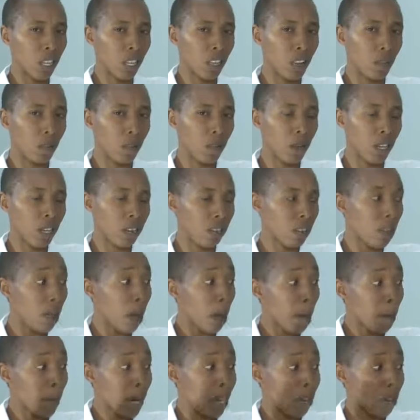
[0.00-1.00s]
takes place,
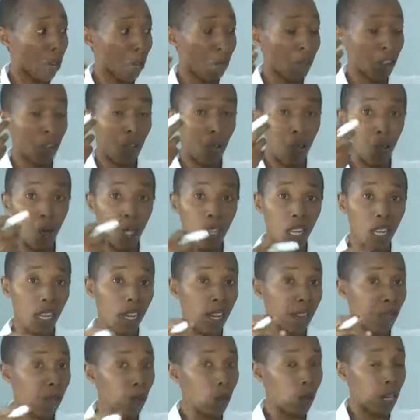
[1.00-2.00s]
much of this water
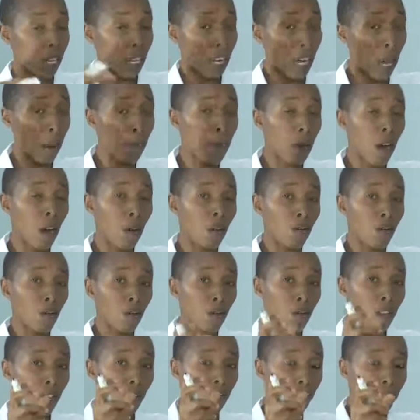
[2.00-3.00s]
does not come out
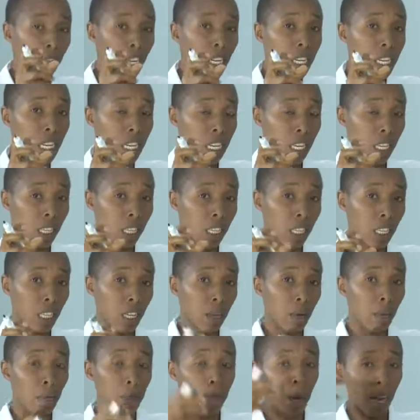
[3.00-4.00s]
of the filtrate
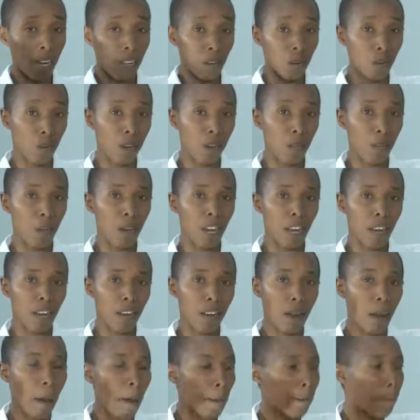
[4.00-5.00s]
back to the
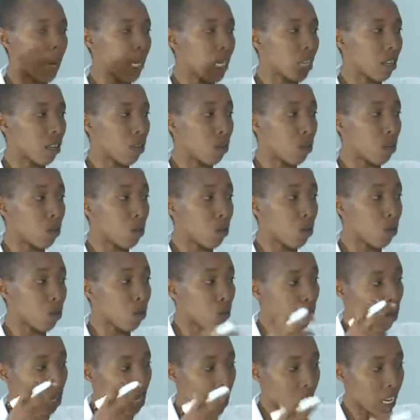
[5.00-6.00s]
blood, but it
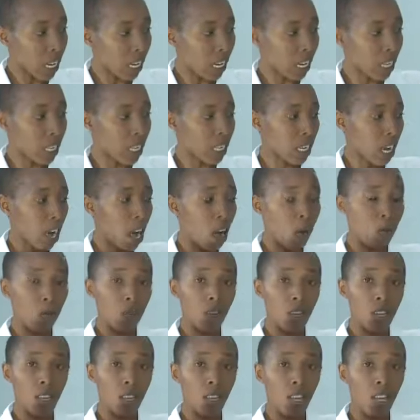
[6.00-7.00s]
goes direct
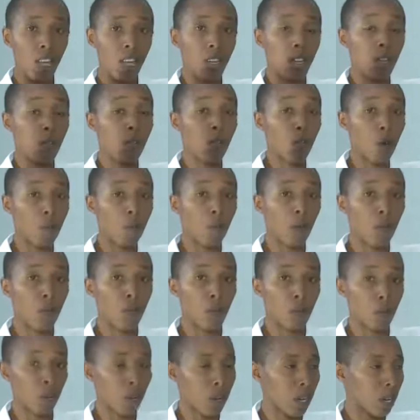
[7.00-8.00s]
out in form
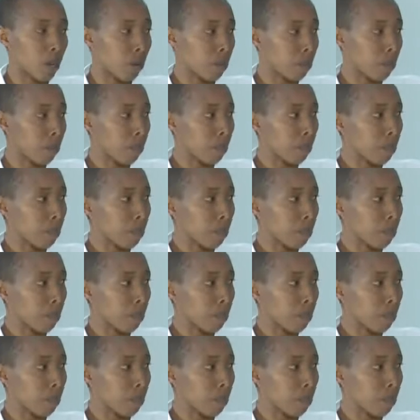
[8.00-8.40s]
of urine.